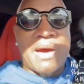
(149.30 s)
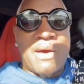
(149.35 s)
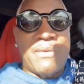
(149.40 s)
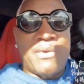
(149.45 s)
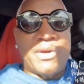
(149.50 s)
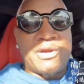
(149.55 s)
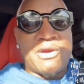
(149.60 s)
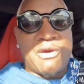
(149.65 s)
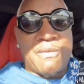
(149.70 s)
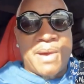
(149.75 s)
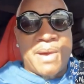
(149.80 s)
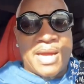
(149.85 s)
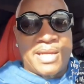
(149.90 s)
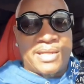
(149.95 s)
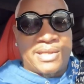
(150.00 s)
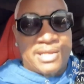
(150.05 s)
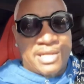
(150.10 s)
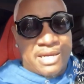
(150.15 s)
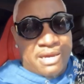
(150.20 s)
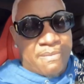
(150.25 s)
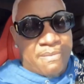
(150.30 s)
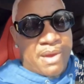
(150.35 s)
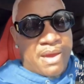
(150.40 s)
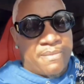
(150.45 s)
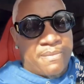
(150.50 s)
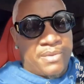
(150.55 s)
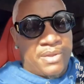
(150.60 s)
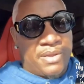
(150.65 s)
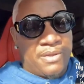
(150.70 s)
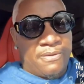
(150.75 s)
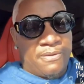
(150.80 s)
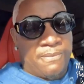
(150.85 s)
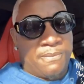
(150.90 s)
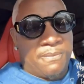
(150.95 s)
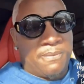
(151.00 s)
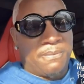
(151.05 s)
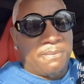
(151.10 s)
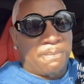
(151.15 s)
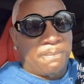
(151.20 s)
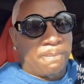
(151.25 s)
about what nobody say about me.
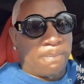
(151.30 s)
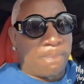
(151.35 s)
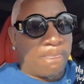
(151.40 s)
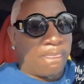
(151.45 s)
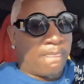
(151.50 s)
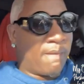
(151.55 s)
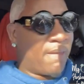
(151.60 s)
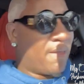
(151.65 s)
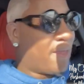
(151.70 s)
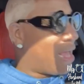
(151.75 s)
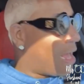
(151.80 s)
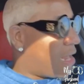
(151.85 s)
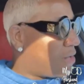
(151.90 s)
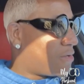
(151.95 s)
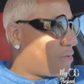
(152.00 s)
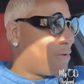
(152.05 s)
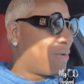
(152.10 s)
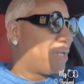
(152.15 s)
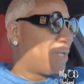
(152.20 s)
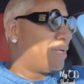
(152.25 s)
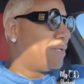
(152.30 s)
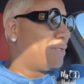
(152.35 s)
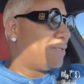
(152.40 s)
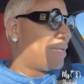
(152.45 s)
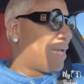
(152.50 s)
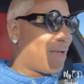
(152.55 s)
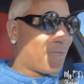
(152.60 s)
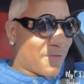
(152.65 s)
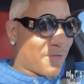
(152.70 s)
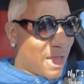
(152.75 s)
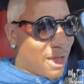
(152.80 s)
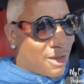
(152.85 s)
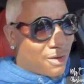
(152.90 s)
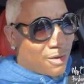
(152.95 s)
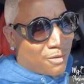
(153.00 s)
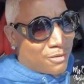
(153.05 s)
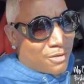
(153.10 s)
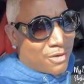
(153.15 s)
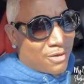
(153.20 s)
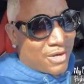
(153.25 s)
Y'all know that. If y'all
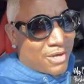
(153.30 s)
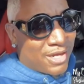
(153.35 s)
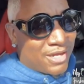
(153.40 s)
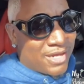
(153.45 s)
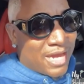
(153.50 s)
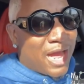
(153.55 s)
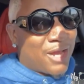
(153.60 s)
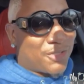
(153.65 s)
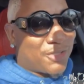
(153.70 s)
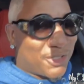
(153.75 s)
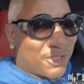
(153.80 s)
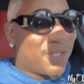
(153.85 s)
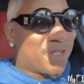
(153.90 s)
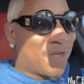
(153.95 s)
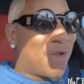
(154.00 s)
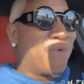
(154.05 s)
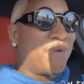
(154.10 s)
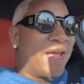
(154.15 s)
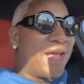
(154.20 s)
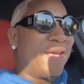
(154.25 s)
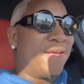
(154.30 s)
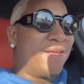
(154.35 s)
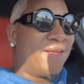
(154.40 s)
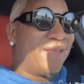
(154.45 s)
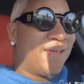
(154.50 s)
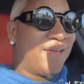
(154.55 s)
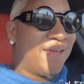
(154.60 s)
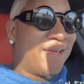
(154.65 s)
don't know that, y'all should know that.